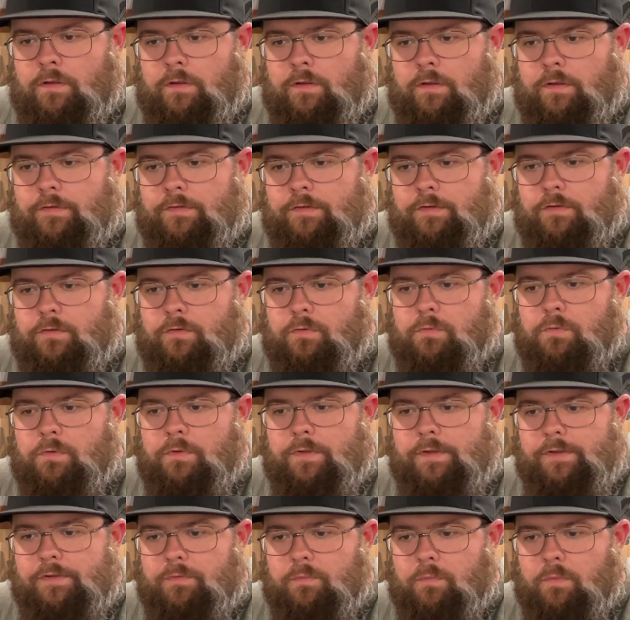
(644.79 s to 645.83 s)
is a tool
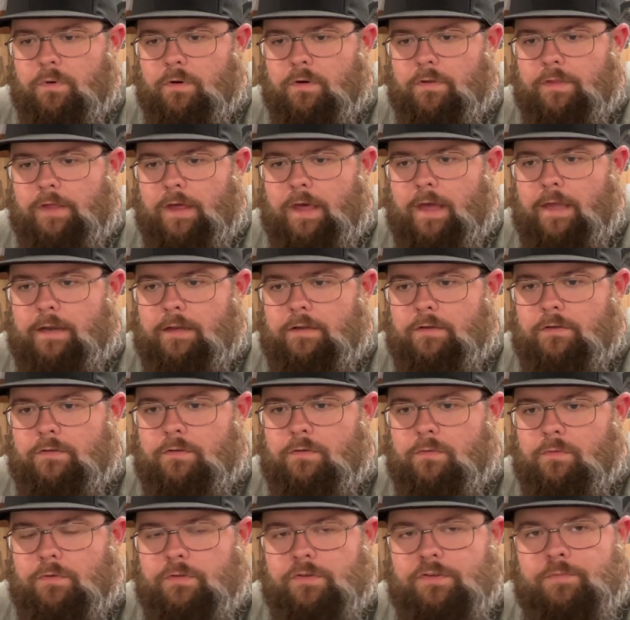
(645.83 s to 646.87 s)
that's worth adding
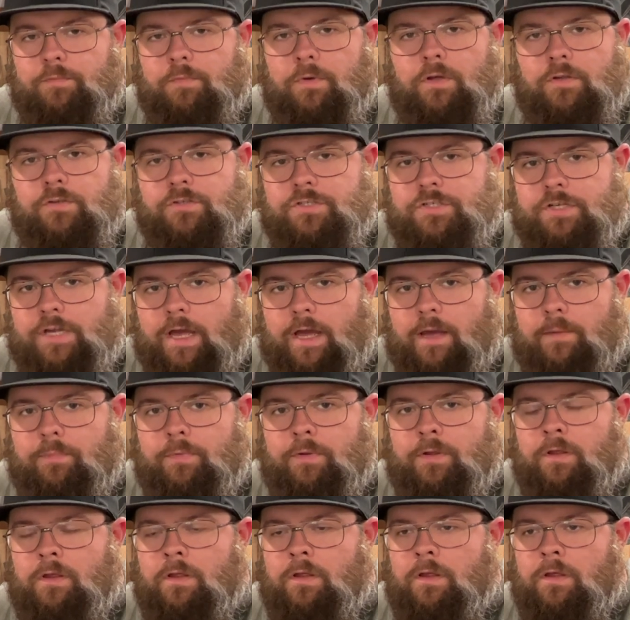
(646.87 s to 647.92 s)
to a small
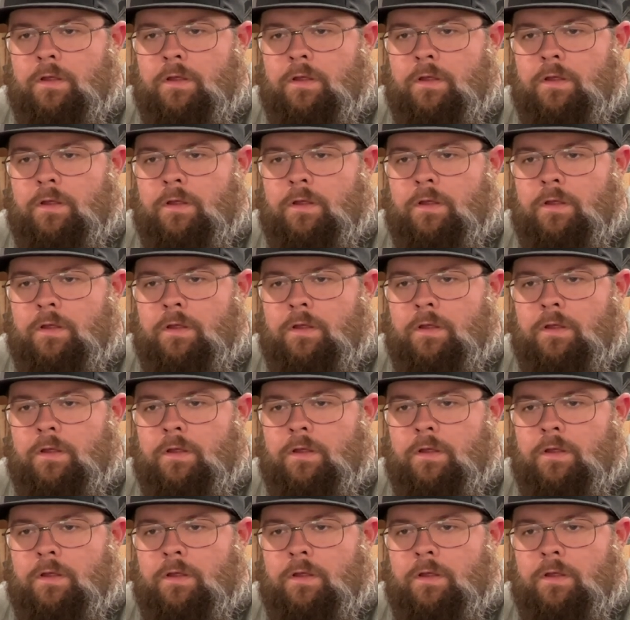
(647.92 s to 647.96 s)
shop,